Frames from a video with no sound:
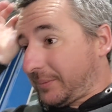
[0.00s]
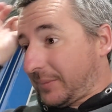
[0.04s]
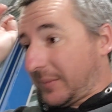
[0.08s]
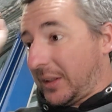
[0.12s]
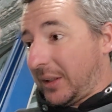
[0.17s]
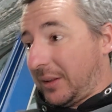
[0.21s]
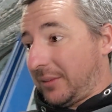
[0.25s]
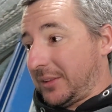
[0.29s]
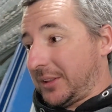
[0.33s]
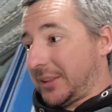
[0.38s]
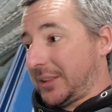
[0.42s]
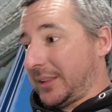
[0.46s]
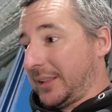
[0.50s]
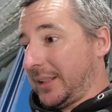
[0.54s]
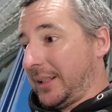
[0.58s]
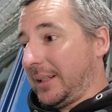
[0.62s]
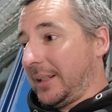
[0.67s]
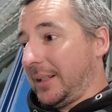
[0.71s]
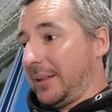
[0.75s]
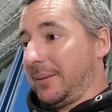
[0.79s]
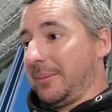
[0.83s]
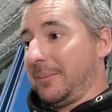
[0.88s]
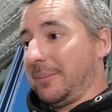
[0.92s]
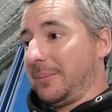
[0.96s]

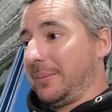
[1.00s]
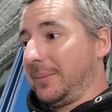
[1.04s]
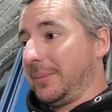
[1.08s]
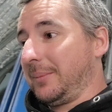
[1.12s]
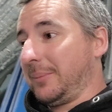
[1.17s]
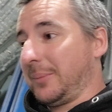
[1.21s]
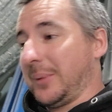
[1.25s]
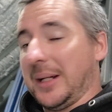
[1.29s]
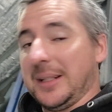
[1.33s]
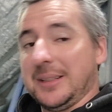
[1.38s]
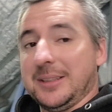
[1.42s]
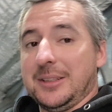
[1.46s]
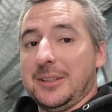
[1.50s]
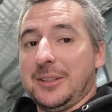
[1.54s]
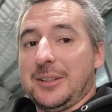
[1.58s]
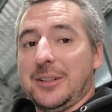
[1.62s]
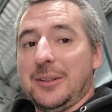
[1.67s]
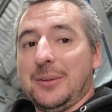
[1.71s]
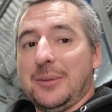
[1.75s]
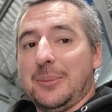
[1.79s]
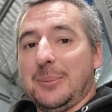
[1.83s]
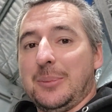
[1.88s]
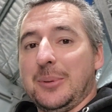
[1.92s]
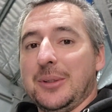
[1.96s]
obviously Brad's not going
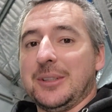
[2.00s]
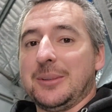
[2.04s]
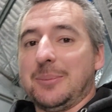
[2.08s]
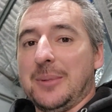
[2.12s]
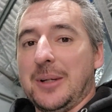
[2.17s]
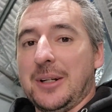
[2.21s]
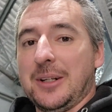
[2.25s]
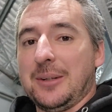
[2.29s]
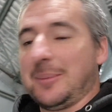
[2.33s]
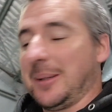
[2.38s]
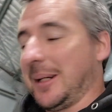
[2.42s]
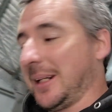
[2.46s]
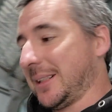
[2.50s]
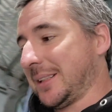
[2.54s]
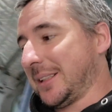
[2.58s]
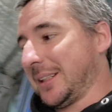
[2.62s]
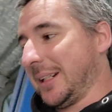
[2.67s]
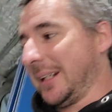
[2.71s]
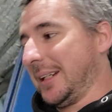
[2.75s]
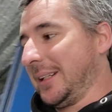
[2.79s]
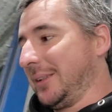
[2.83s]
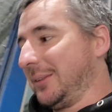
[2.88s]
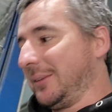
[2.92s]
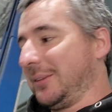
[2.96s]
to want to put this motor back
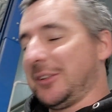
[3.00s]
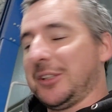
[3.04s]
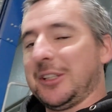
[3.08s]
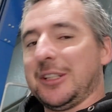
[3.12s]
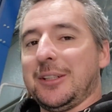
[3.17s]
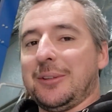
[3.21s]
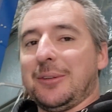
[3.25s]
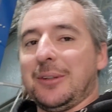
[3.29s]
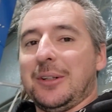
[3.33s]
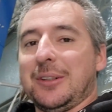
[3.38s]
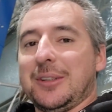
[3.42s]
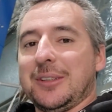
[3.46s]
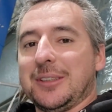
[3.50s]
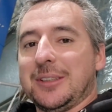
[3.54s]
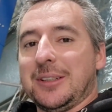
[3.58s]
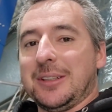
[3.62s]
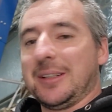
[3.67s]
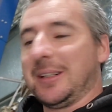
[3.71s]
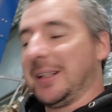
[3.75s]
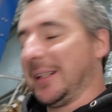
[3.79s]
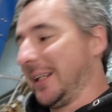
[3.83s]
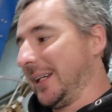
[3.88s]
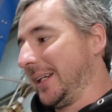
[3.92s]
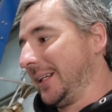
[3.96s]
together with shit rockers on
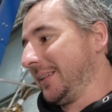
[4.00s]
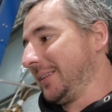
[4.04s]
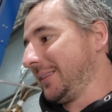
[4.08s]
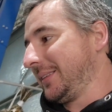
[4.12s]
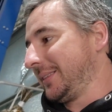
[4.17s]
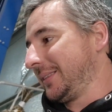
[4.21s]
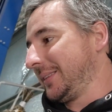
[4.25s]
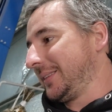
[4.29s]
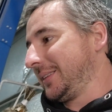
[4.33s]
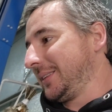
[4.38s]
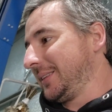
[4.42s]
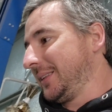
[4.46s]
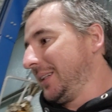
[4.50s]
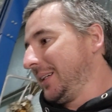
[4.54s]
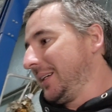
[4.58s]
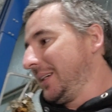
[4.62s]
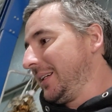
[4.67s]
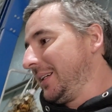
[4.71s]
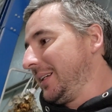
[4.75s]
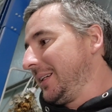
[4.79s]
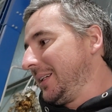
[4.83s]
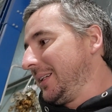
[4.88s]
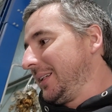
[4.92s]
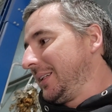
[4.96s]
it again.
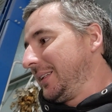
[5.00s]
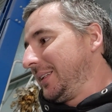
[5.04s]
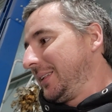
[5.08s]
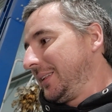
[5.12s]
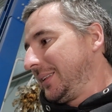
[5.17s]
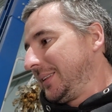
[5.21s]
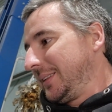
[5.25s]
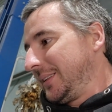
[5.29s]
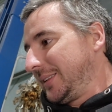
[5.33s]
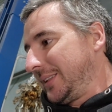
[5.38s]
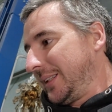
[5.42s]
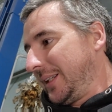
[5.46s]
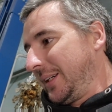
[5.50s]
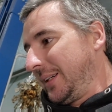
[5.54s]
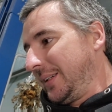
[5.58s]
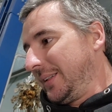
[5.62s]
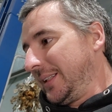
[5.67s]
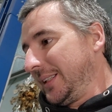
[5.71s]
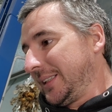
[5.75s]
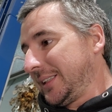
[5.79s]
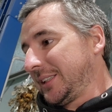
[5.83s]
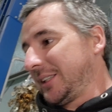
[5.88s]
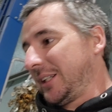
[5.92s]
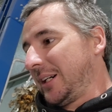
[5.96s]
So
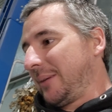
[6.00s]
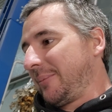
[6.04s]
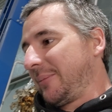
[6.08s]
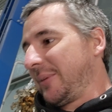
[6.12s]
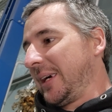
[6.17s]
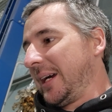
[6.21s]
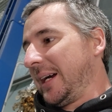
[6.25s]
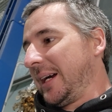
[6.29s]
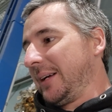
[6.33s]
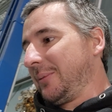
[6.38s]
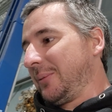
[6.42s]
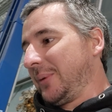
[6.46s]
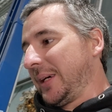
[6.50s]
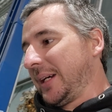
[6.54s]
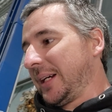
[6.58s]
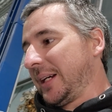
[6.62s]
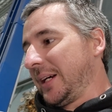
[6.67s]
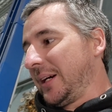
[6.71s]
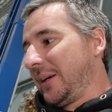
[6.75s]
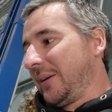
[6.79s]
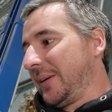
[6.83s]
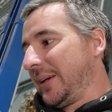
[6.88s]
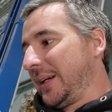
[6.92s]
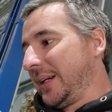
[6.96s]
this time round we're
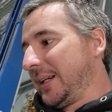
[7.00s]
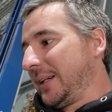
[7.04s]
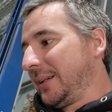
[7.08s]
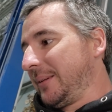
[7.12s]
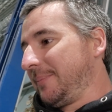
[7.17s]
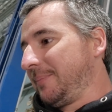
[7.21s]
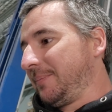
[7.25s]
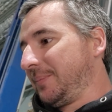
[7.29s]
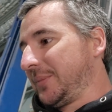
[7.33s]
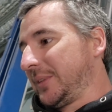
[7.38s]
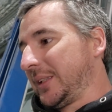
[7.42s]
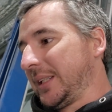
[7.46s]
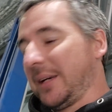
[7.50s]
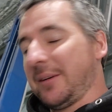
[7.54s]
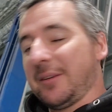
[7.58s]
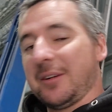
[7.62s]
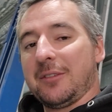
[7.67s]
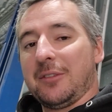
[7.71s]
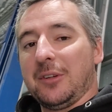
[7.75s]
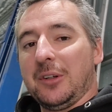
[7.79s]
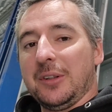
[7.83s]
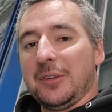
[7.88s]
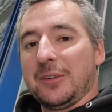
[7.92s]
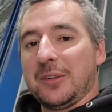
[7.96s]
going to get rid
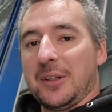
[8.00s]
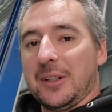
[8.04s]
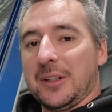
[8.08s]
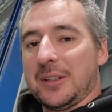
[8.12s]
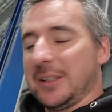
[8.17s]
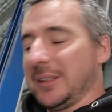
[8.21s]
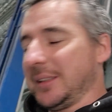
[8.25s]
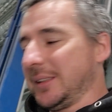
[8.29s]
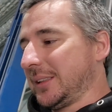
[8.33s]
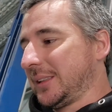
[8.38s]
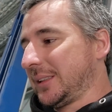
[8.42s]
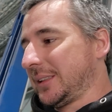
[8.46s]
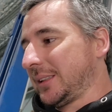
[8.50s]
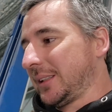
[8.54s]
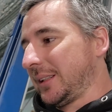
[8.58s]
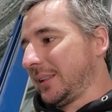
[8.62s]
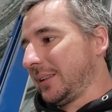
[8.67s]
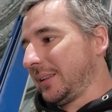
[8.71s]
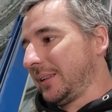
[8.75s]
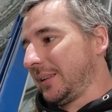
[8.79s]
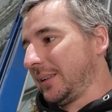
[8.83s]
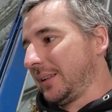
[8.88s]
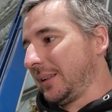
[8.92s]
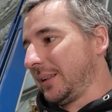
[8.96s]
of all the rockers,
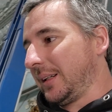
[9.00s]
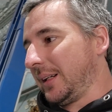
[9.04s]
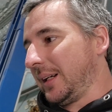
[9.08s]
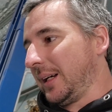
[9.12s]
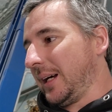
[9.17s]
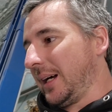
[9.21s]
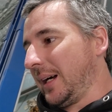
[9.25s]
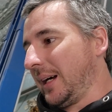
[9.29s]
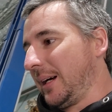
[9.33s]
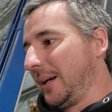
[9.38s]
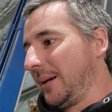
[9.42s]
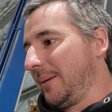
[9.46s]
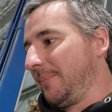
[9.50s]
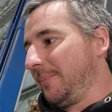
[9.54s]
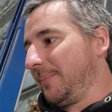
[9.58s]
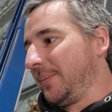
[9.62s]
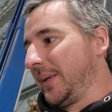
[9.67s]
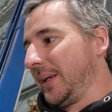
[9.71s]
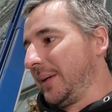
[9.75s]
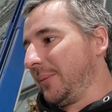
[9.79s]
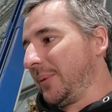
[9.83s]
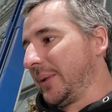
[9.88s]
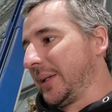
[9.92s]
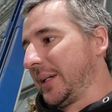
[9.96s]

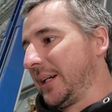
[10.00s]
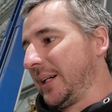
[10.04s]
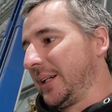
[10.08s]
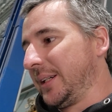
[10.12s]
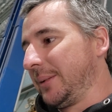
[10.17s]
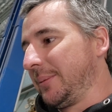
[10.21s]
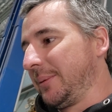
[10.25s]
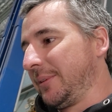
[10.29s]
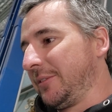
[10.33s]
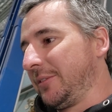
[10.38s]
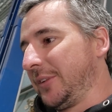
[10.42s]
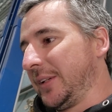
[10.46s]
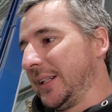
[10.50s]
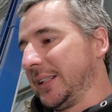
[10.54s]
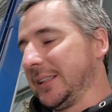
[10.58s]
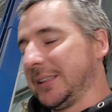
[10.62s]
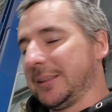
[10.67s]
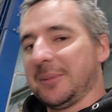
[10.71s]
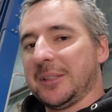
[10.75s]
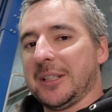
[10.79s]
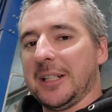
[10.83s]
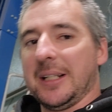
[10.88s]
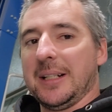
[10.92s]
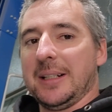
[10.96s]
and we're going to be fitting
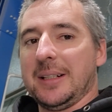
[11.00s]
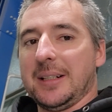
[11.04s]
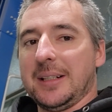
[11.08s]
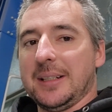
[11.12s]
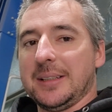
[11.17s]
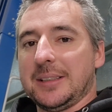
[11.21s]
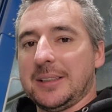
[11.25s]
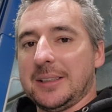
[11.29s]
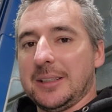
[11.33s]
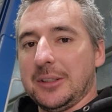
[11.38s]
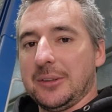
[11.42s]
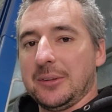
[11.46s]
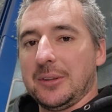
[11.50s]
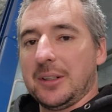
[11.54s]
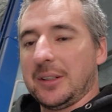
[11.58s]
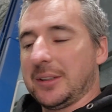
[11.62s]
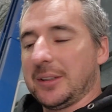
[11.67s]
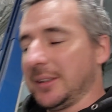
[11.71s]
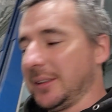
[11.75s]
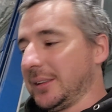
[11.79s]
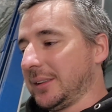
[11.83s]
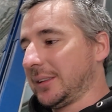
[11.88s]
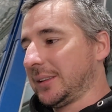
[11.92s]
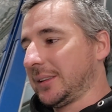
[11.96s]
some T&D Steel
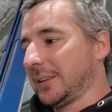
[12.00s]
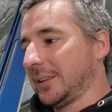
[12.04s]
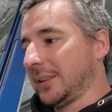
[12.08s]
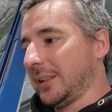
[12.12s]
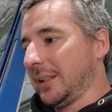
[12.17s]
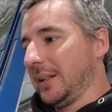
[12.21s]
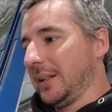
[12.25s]
rockers,